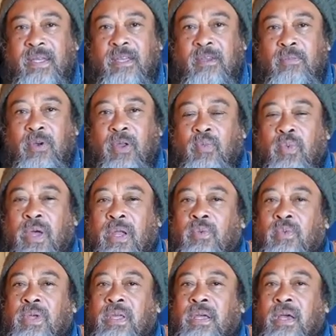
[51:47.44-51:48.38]
But
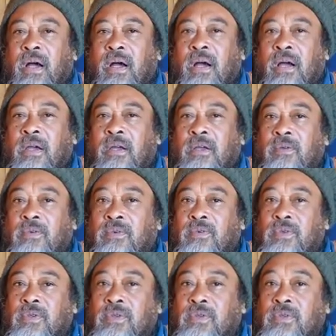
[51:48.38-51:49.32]
when we are
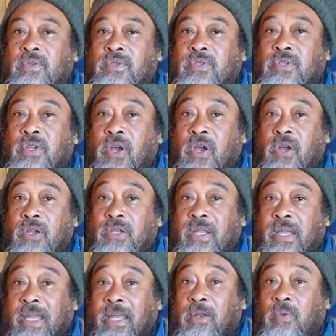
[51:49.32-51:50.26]
turned
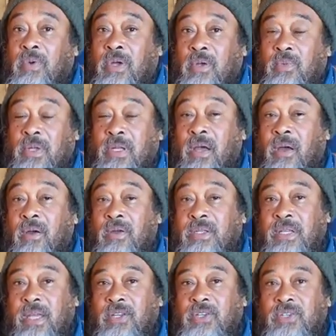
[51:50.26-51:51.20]
inward with our
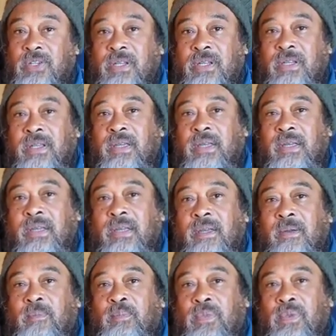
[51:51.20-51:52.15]
attention
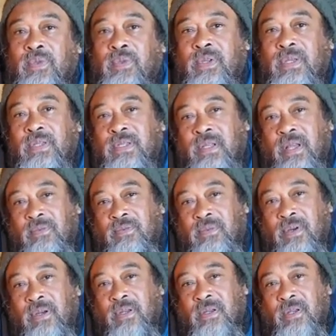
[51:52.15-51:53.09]
to
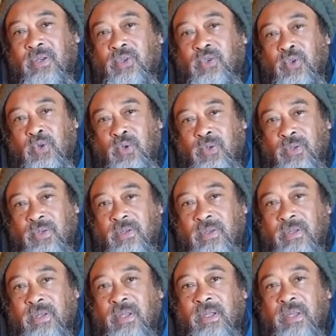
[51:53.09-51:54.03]
discover the truth,
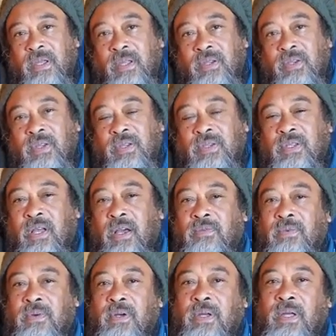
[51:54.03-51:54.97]
to
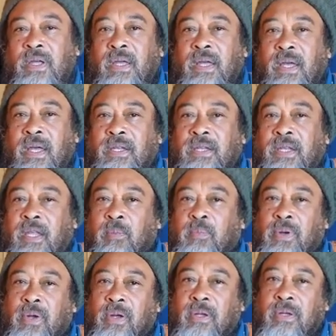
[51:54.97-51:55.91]
discover a
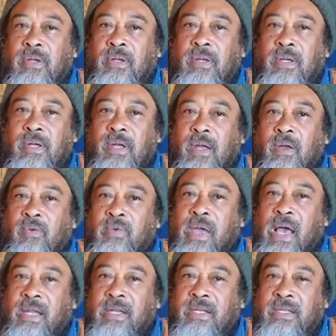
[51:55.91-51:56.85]
deeper
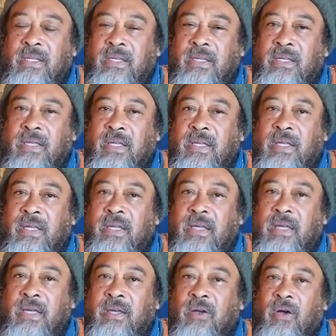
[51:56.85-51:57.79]
reality
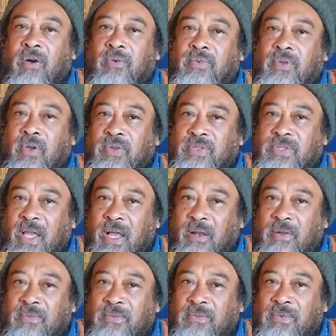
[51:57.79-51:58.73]
of
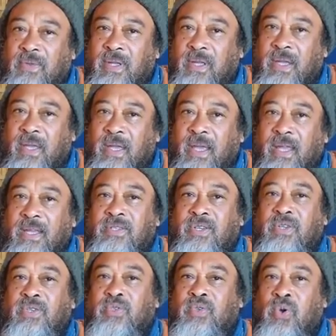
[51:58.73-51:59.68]
yourself, it's
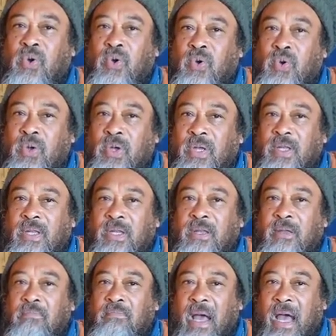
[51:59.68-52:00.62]
as though
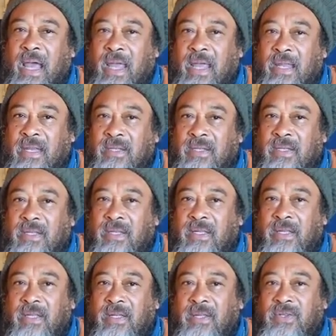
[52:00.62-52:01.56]
the mind,
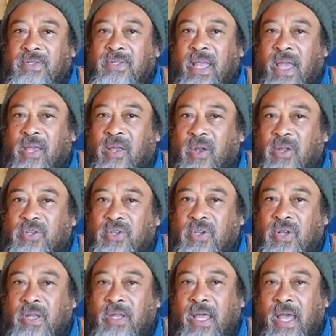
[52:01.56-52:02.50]
the
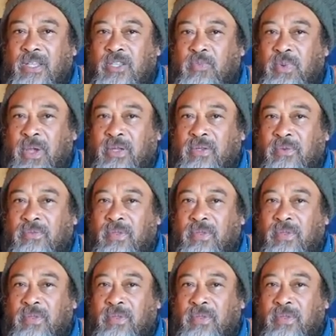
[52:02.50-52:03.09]
psychological aspect of